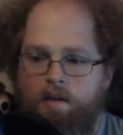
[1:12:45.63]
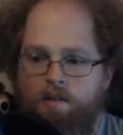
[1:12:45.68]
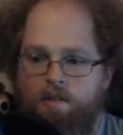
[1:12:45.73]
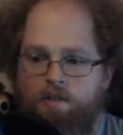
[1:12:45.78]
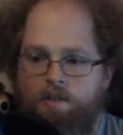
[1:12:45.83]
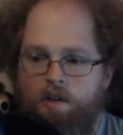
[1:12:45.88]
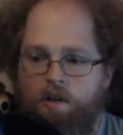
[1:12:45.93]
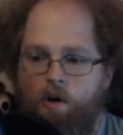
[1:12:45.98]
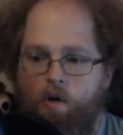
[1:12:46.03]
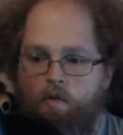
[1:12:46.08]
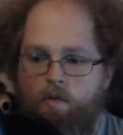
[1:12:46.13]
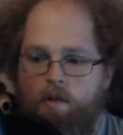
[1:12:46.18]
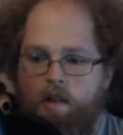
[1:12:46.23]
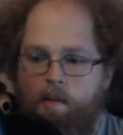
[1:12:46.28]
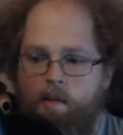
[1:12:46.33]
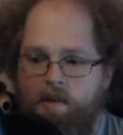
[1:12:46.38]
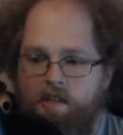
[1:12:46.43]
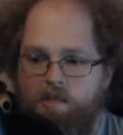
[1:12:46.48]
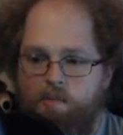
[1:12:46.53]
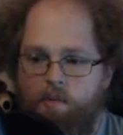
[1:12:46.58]
Try to
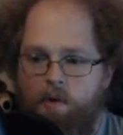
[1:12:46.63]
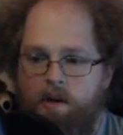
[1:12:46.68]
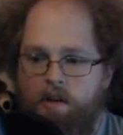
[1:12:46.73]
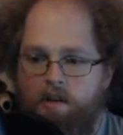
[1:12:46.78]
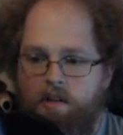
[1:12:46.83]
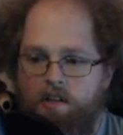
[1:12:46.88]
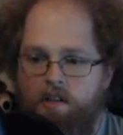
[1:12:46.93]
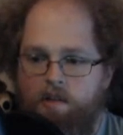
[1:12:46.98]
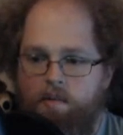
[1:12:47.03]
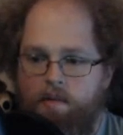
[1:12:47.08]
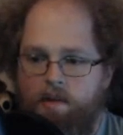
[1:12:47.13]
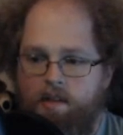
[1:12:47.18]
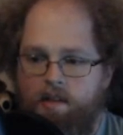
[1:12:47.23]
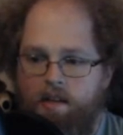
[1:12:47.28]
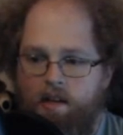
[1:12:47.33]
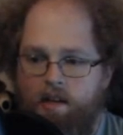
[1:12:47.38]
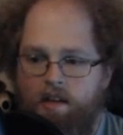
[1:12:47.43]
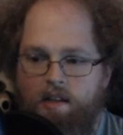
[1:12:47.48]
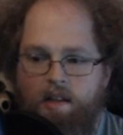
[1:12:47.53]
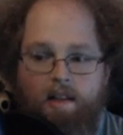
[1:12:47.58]
overlap my sprite a little bit.
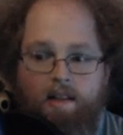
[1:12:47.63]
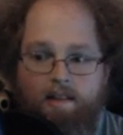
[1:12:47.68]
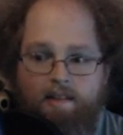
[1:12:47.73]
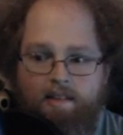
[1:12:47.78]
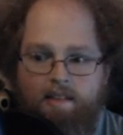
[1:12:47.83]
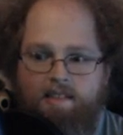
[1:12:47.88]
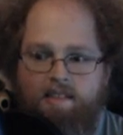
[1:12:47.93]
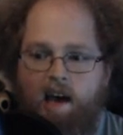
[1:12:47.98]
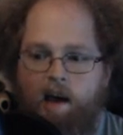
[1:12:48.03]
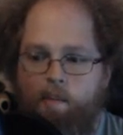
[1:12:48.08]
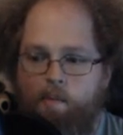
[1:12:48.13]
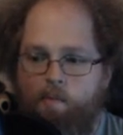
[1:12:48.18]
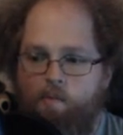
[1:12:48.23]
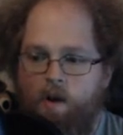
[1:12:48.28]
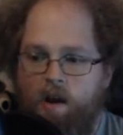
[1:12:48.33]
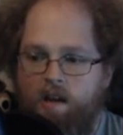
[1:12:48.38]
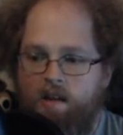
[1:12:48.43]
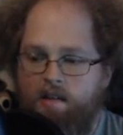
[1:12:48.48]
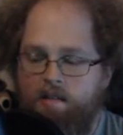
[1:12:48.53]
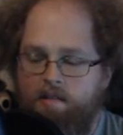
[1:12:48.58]
I like to tap
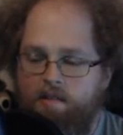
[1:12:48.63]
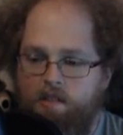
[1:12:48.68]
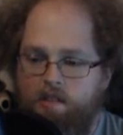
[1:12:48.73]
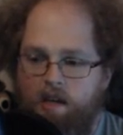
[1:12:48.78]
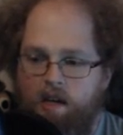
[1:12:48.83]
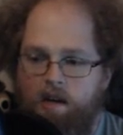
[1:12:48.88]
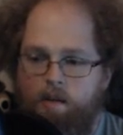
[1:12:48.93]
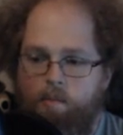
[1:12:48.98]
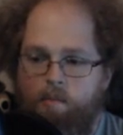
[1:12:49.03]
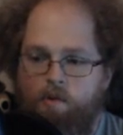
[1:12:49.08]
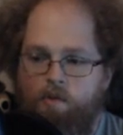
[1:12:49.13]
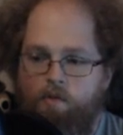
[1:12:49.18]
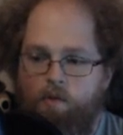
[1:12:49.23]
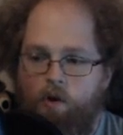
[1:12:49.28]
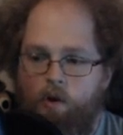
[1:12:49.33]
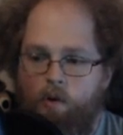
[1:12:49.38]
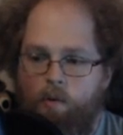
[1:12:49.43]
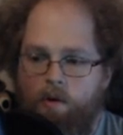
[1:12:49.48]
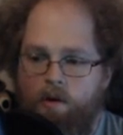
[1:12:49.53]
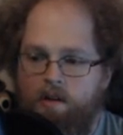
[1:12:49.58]
right to kind of move
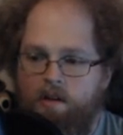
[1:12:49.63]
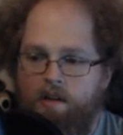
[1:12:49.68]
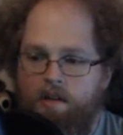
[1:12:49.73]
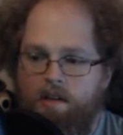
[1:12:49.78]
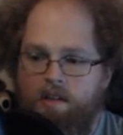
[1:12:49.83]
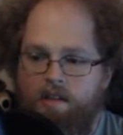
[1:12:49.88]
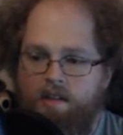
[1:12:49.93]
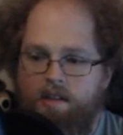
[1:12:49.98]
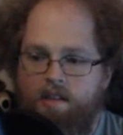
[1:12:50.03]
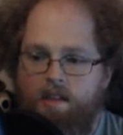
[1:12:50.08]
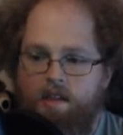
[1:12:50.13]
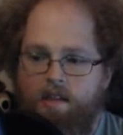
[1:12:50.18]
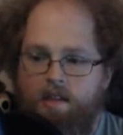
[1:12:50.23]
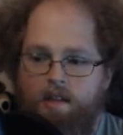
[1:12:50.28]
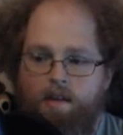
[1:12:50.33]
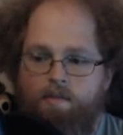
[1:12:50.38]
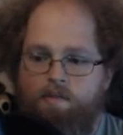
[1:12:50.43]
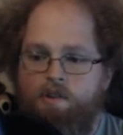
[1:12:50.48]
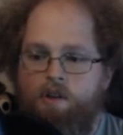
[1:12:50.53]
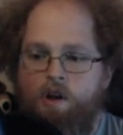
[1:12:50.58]
forward.
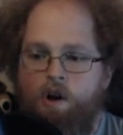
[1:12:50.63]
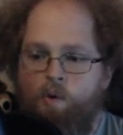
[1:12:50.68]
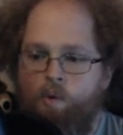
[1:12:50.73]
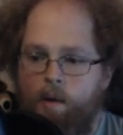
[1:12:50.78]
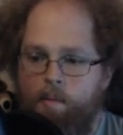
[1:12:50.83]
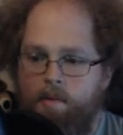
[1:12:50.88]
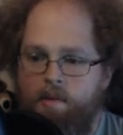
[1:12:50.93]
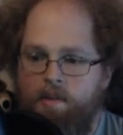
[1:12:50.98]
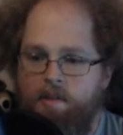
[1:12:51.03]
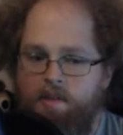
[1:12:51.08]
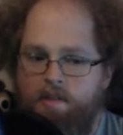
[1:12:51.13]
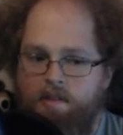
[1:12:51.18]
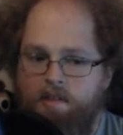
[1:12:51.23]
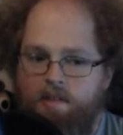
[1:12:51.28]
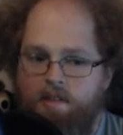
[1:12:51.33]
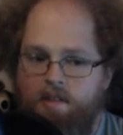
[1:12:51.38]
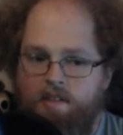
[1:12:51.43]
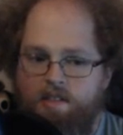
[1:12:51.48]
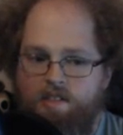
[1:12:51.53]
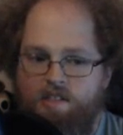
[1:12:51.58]
They have no weapons.
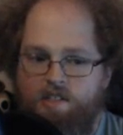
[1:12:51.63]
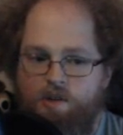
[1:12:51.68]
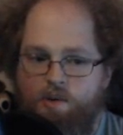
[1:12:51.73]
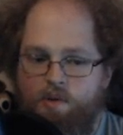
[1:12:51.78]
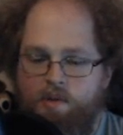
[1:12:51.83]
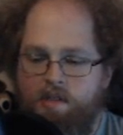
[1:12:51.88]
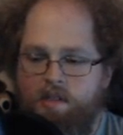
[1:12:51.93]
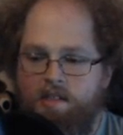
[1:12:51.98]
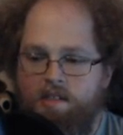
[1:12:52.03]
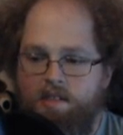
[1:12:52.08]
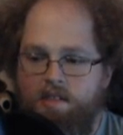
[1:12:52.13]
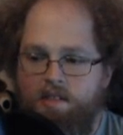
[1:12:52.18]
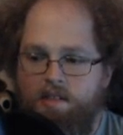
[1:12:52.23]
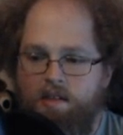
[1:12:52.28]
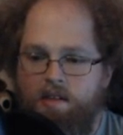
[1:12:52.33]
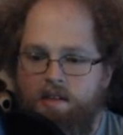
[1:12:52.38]
This is useless.